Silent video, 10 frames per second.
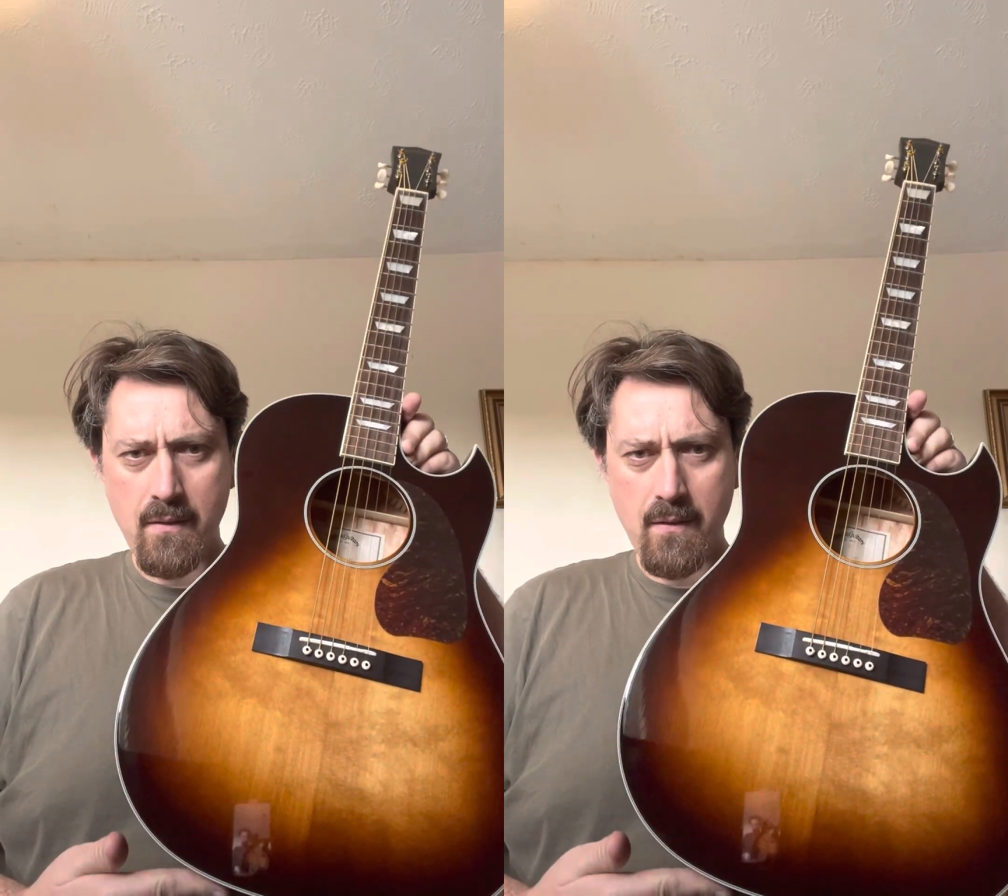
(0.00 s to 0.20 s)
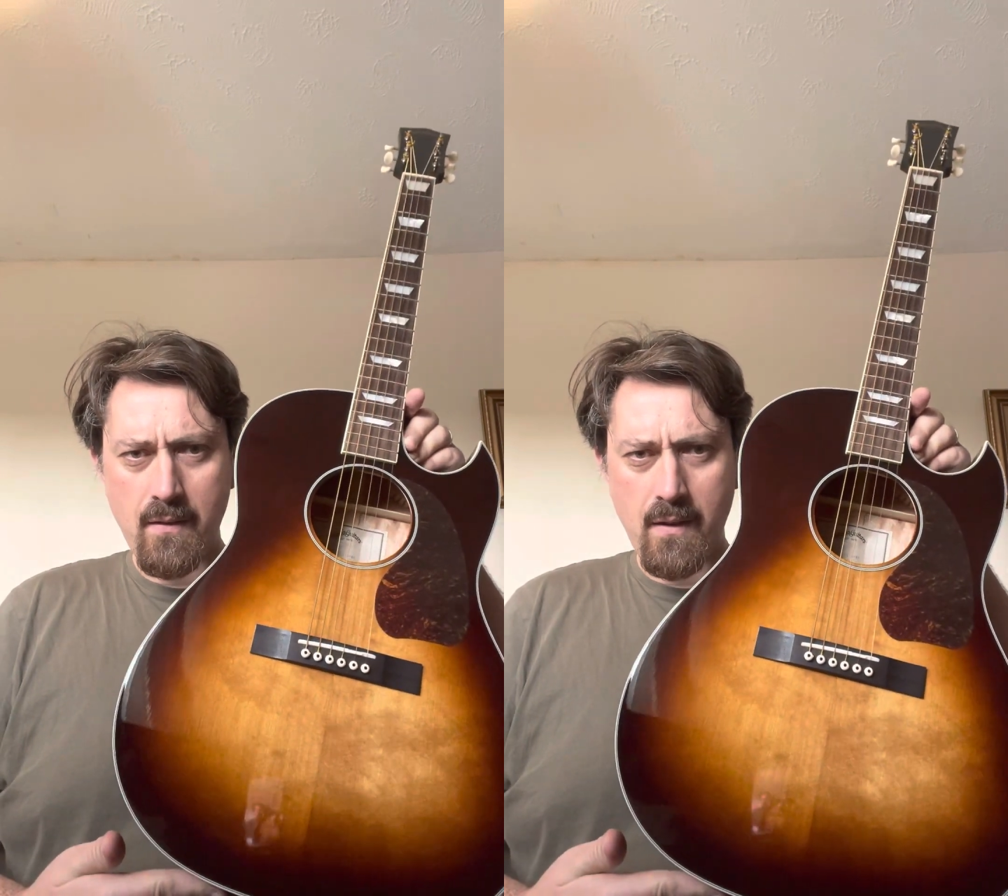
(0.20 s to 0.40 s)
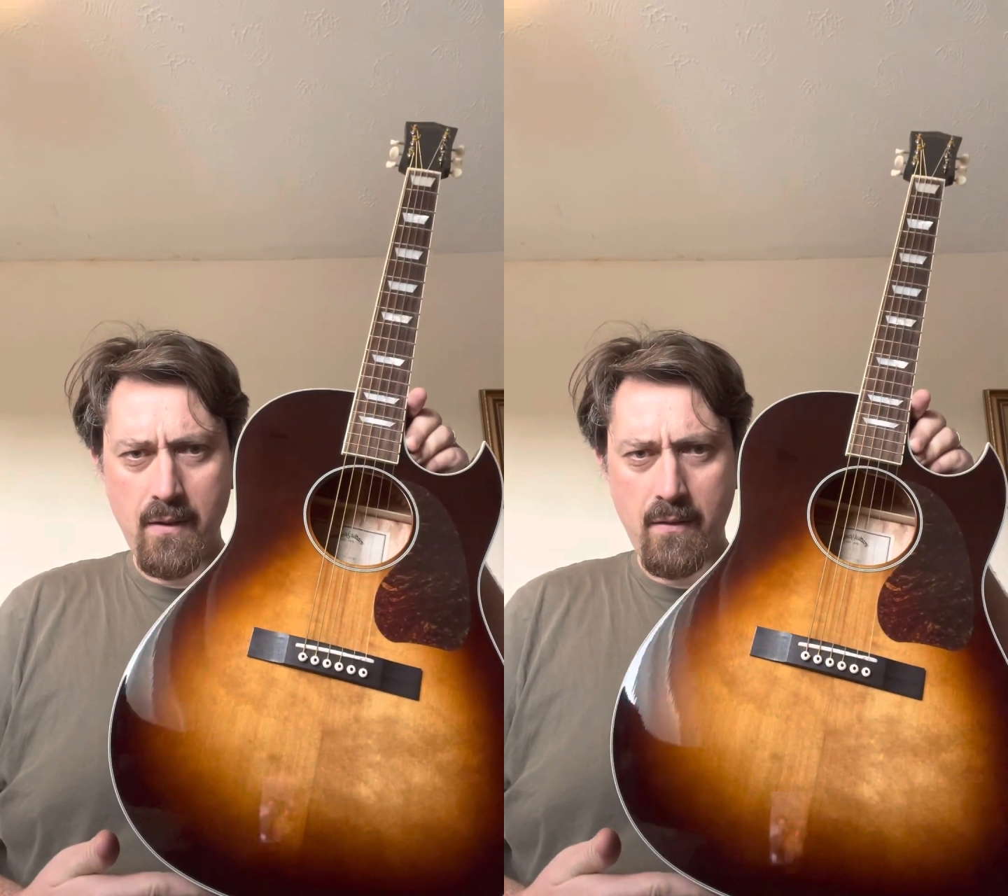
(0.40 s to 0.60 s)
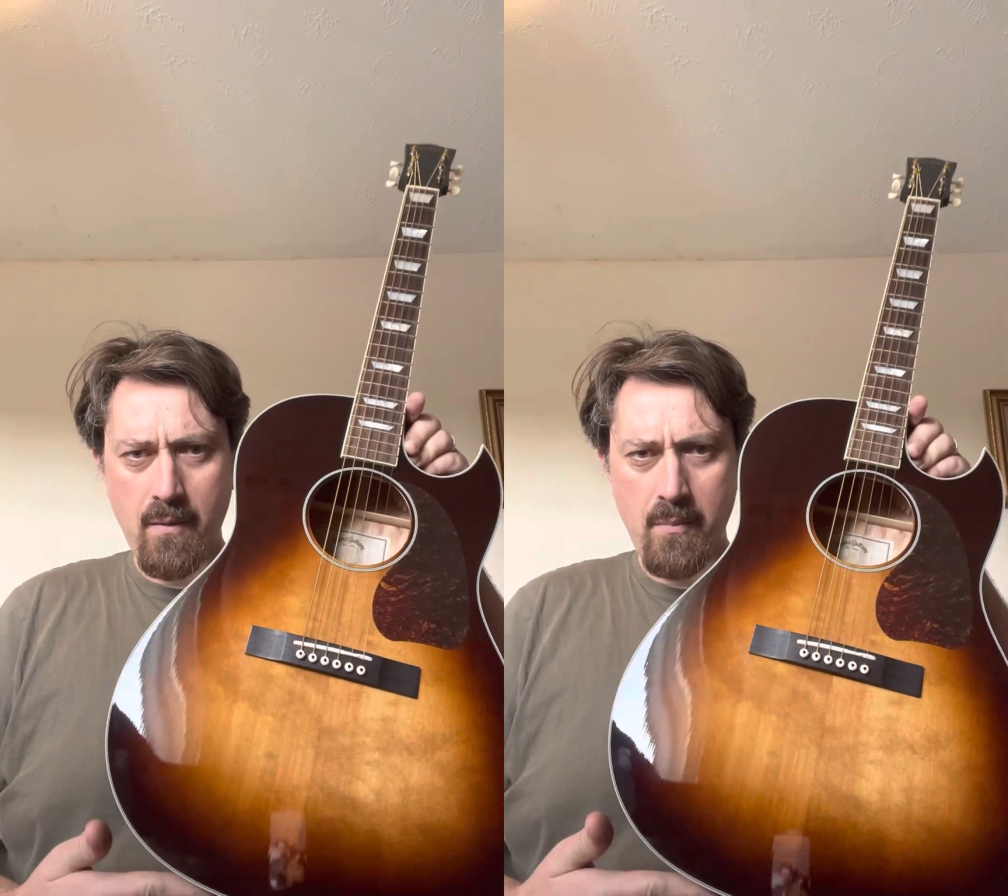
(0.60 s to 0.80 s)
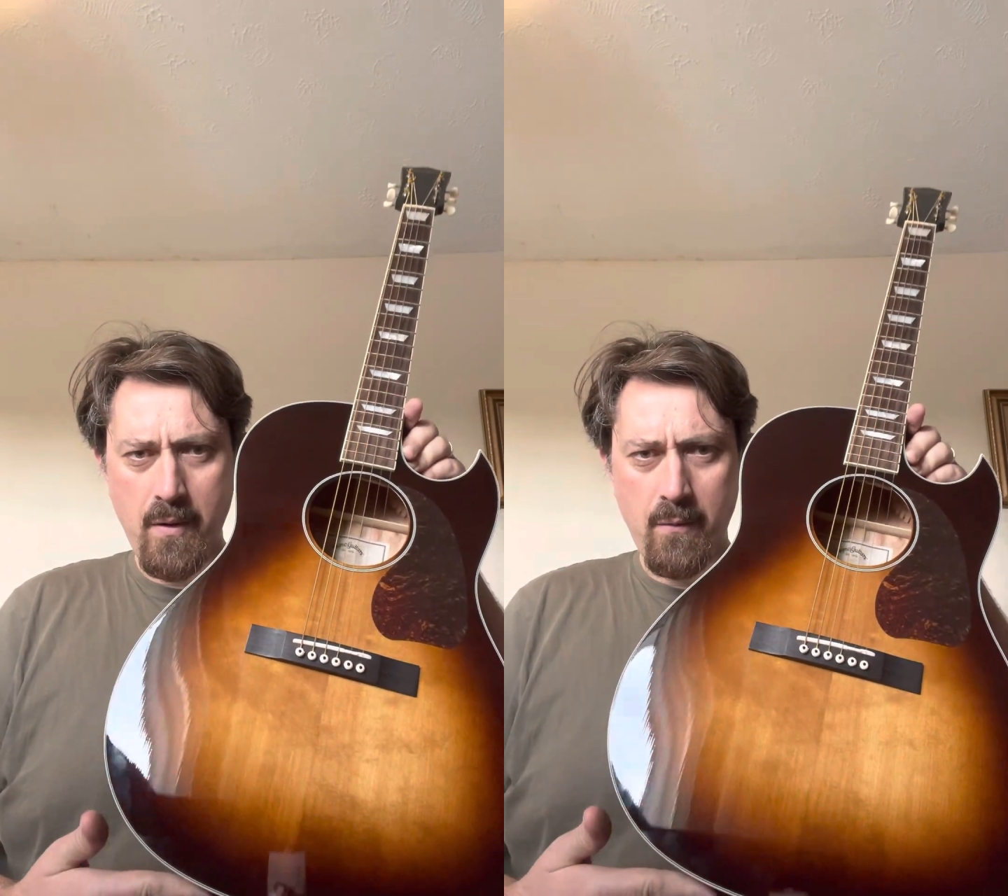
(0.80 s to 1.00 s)

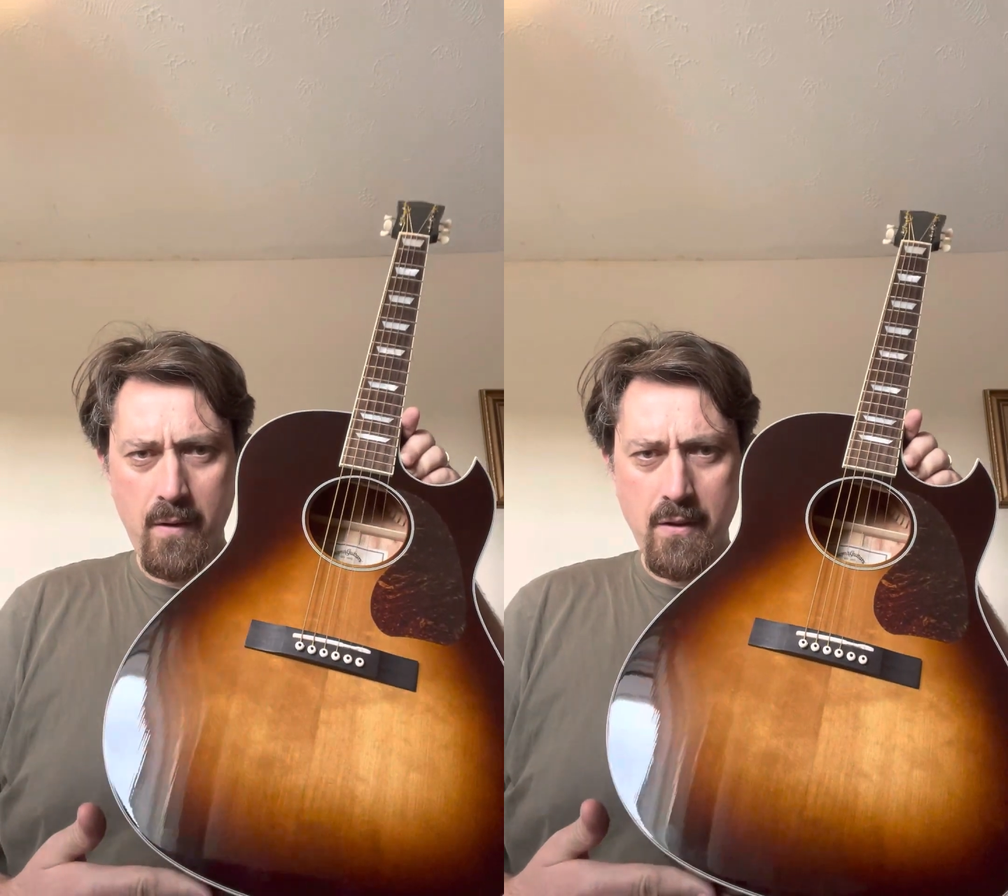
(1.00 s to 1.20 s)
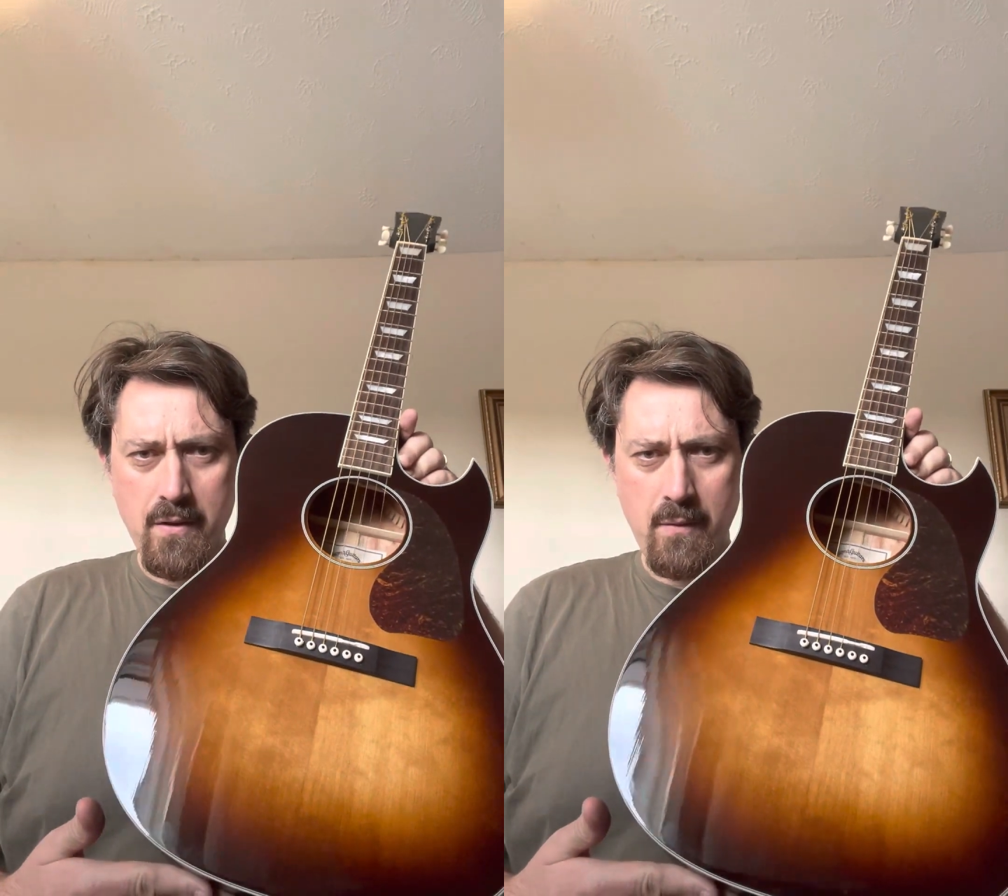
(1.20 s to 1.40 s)
sunburst finish.